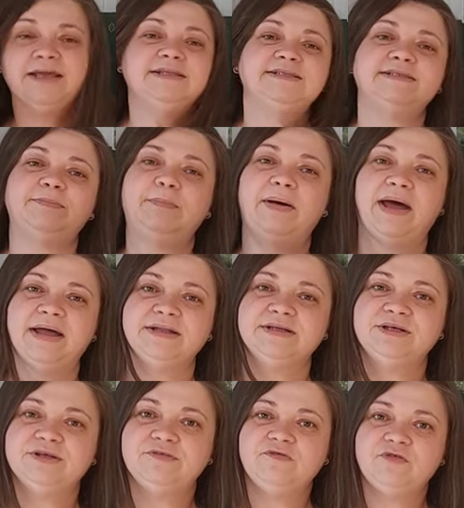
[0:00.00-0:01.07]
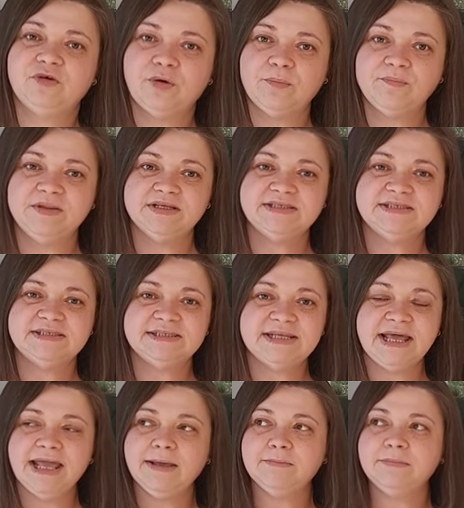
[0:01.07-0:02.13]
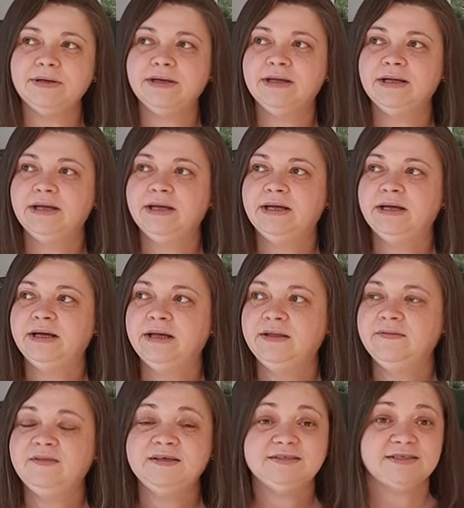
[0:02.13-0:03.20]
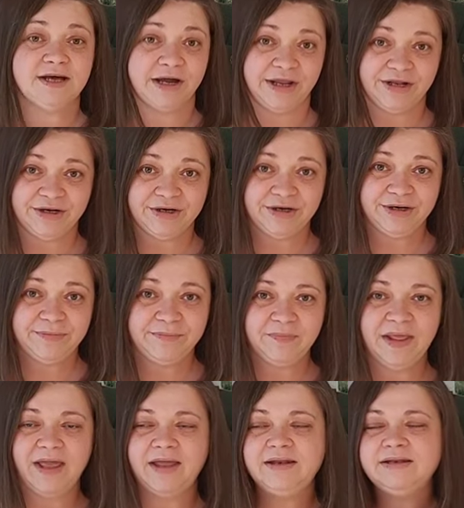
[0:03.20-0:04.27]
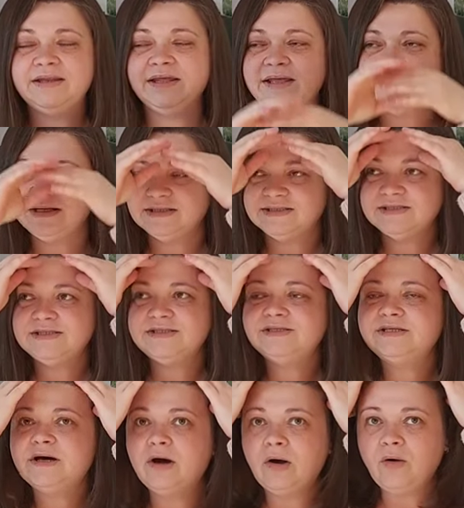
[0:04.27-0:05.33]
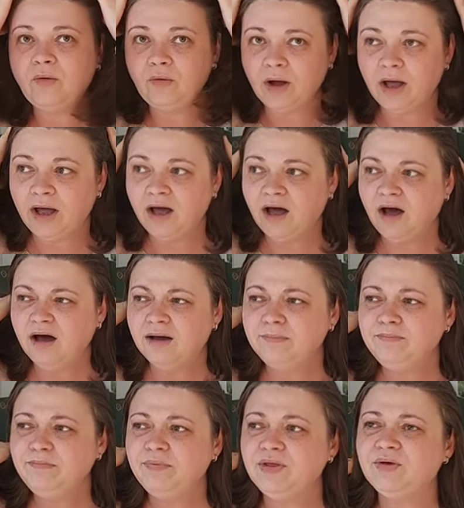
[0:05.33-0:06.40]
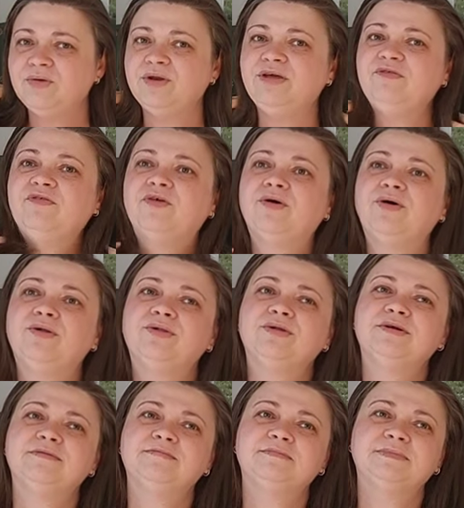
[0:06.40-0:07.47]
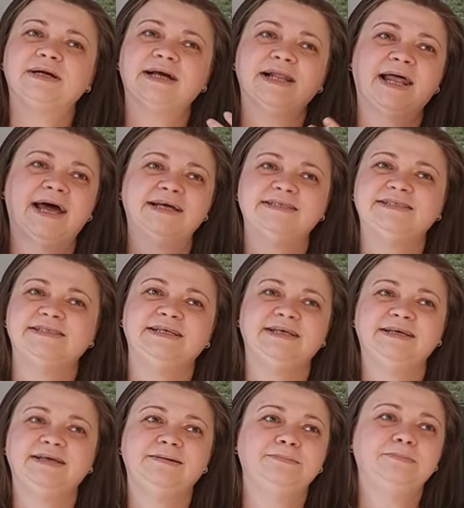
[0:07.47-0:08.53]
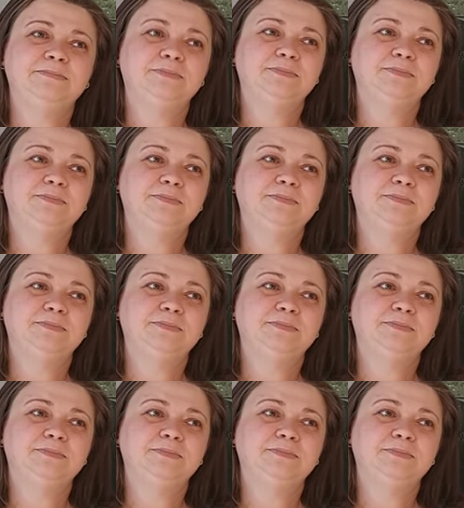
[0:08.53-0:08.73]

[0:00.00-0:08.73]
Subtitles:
it's a pattern from the same designer, and it is so beautiful, classy,